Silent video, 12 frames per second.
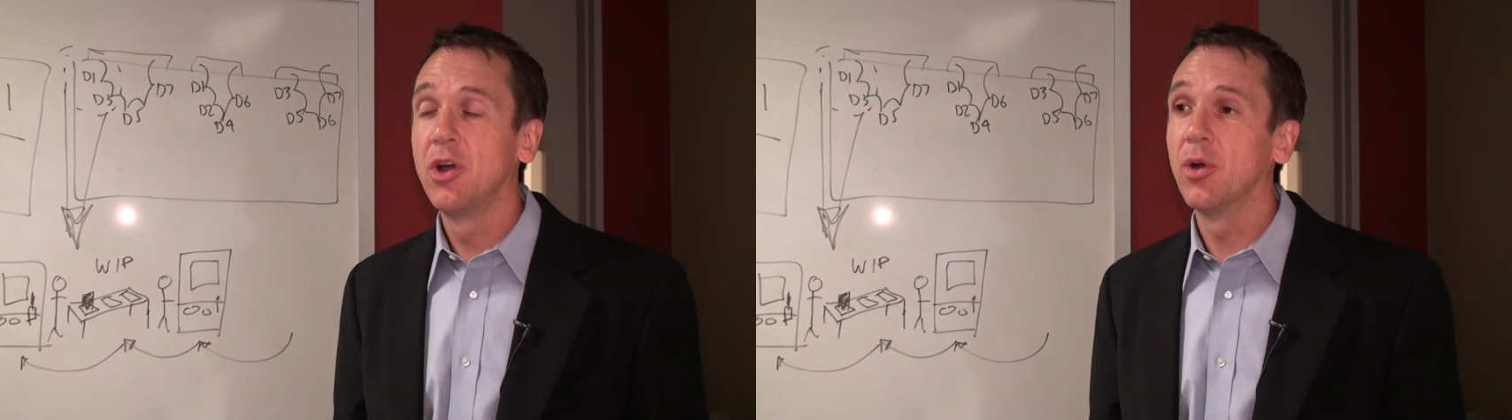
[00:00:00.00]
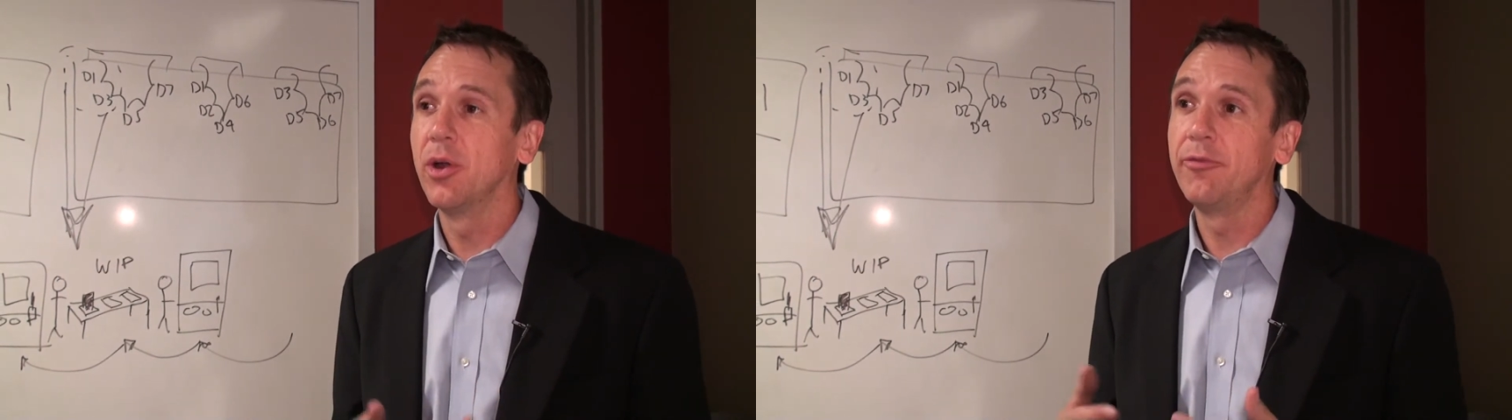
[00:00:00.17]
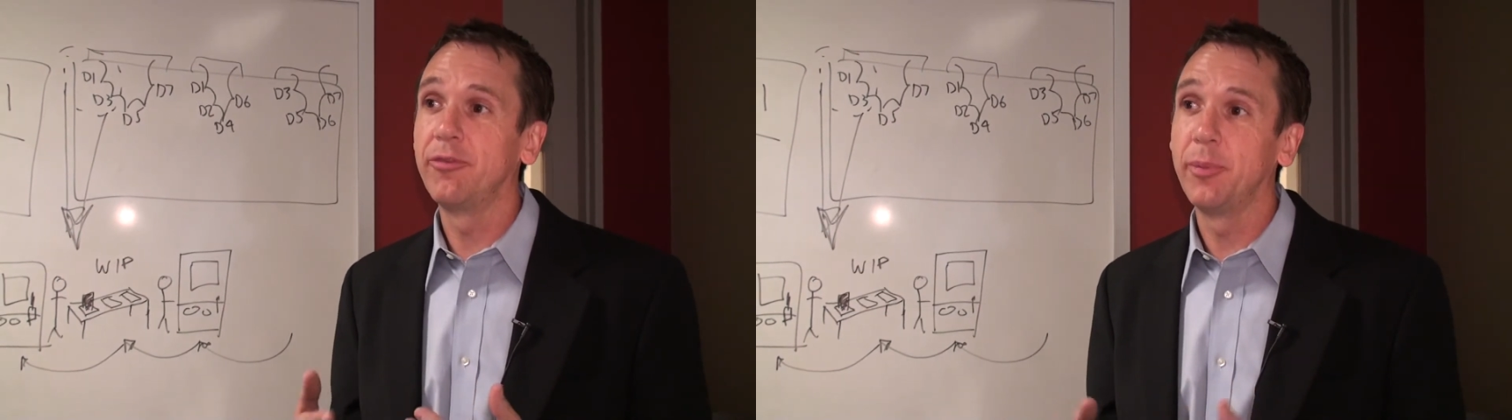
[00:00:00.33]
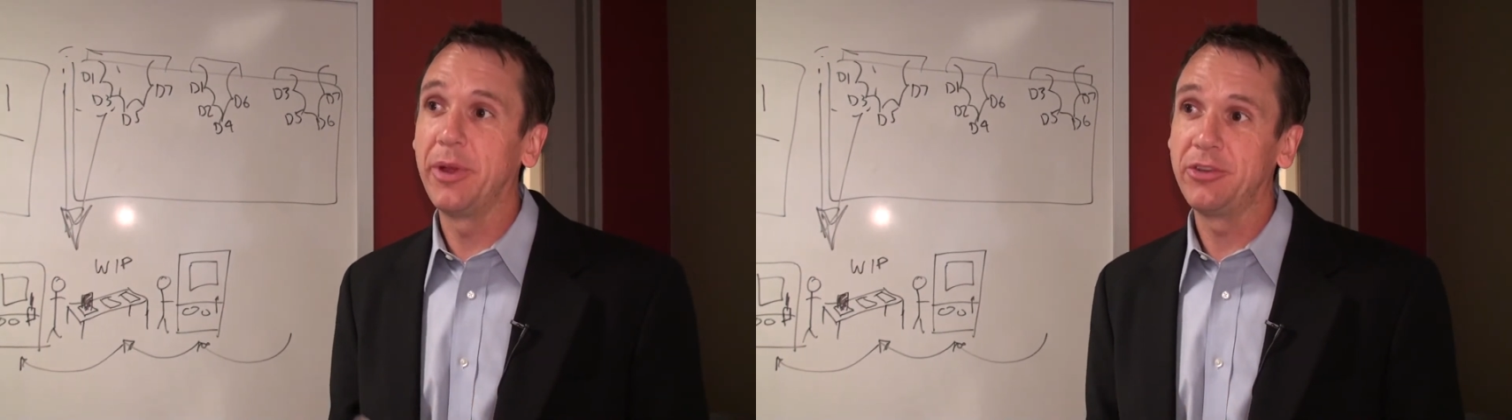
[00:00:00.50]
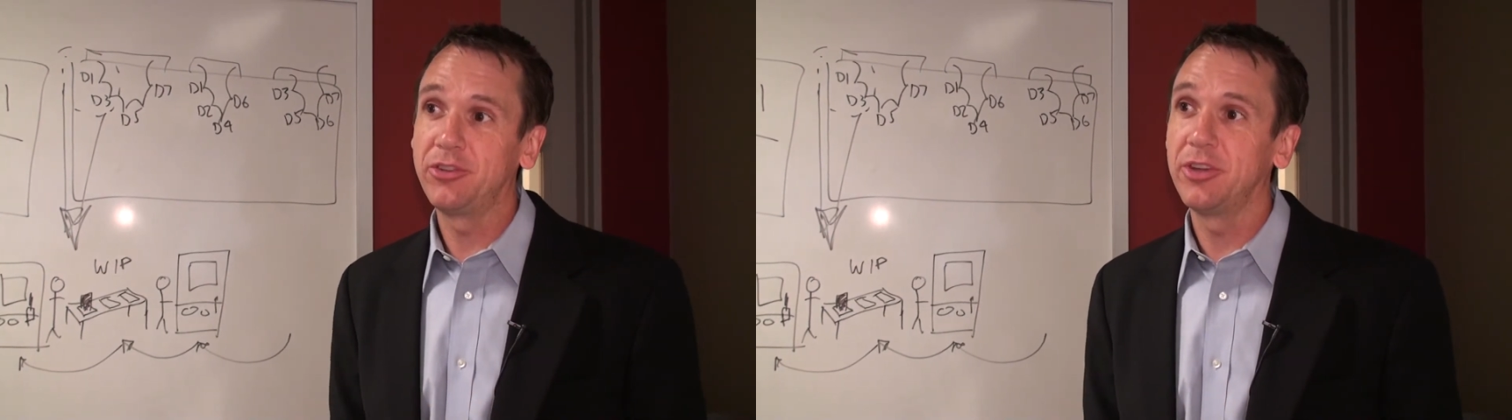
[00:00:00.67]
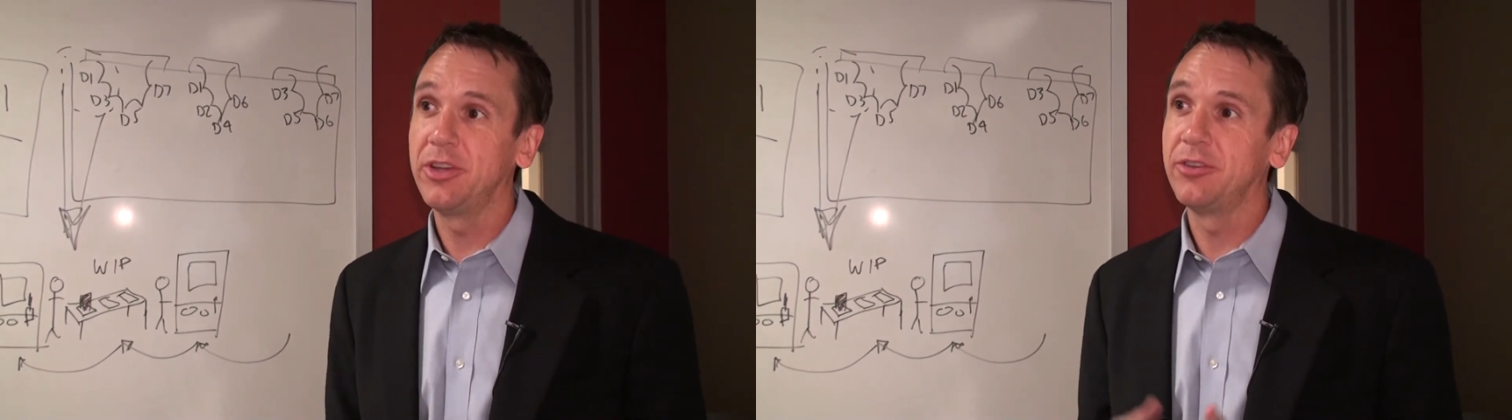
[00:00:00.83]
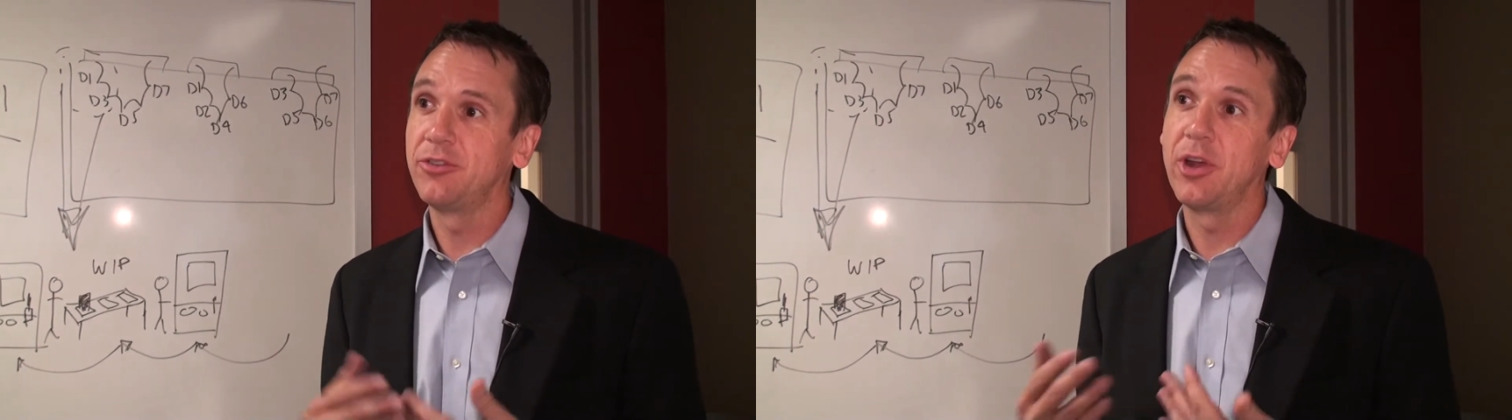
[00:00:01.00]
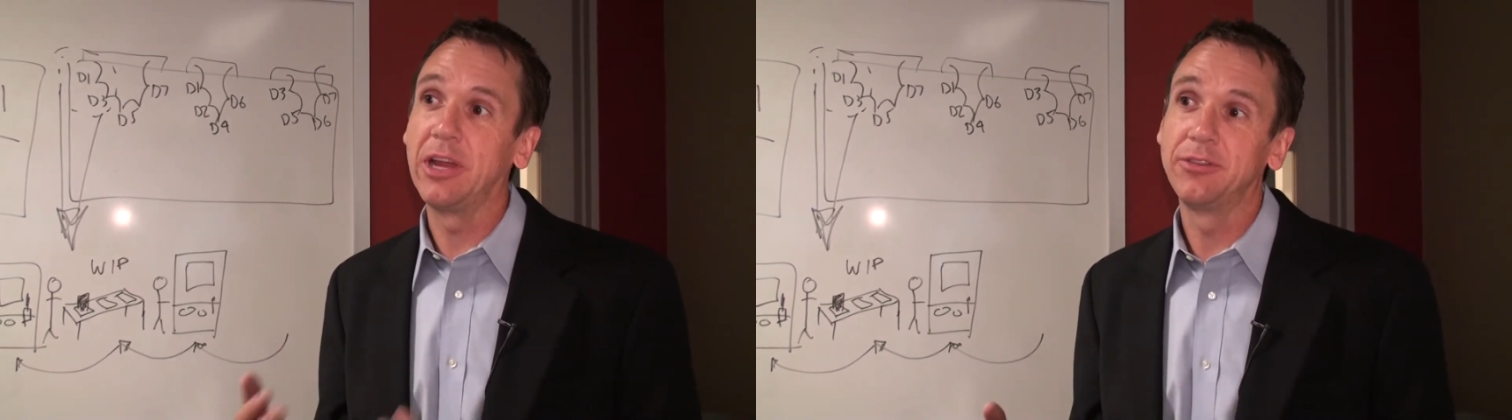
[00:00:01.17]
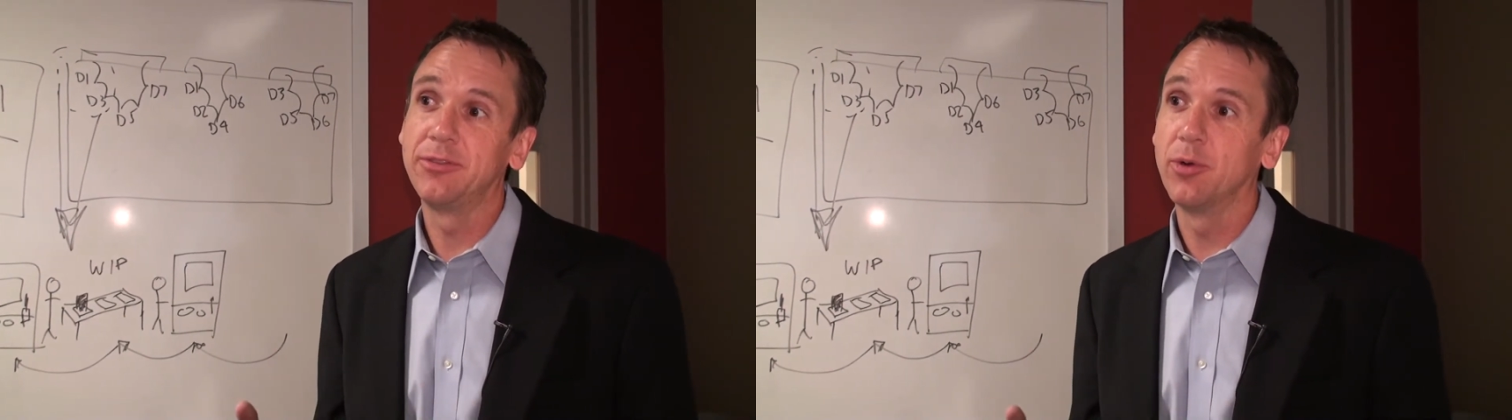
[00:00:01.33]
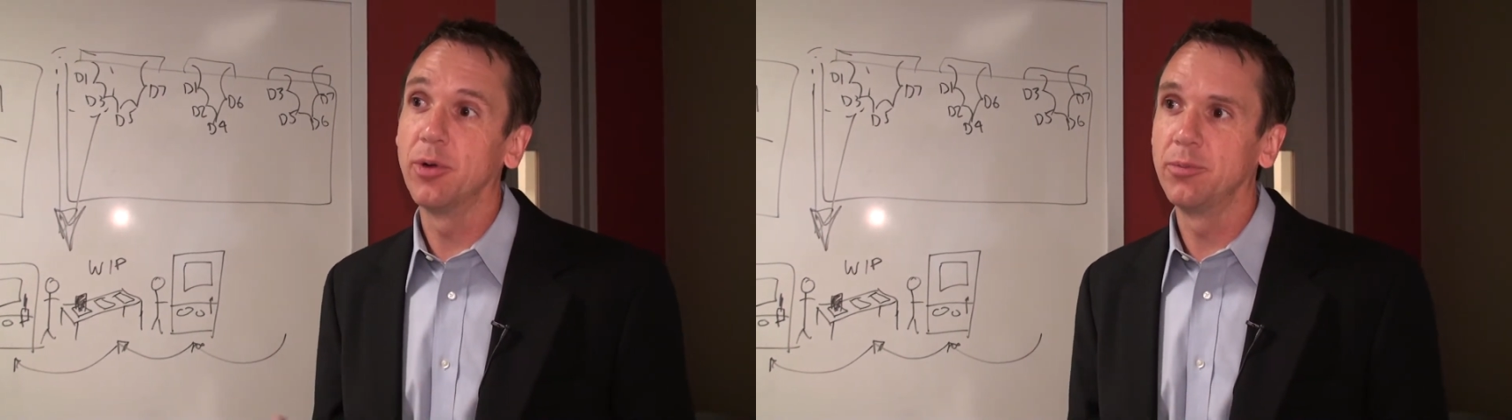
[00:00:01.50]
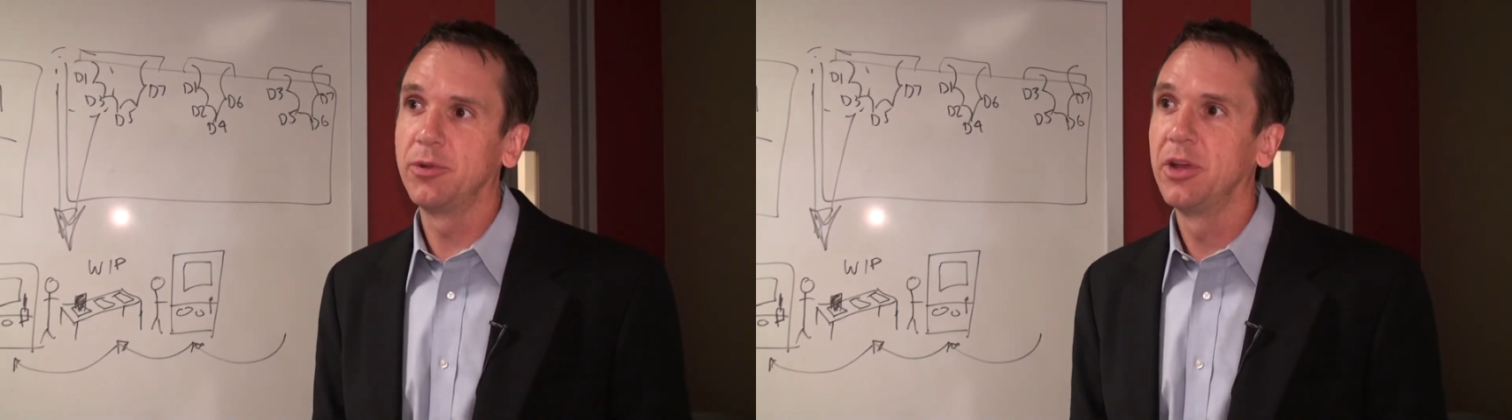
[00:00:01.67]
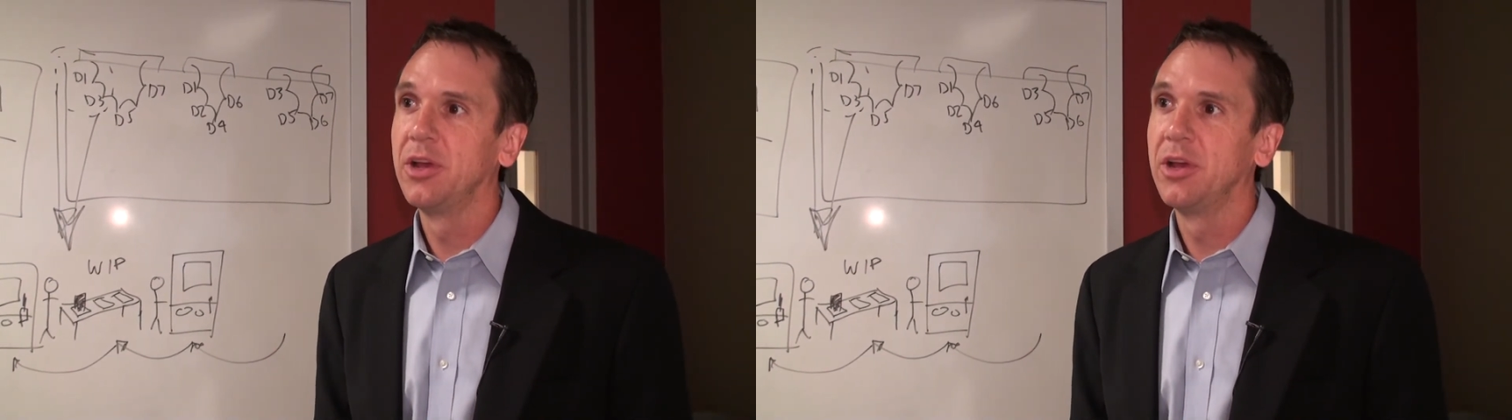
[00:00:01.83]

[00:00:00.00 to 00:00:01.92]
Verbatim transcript: or information is transformed.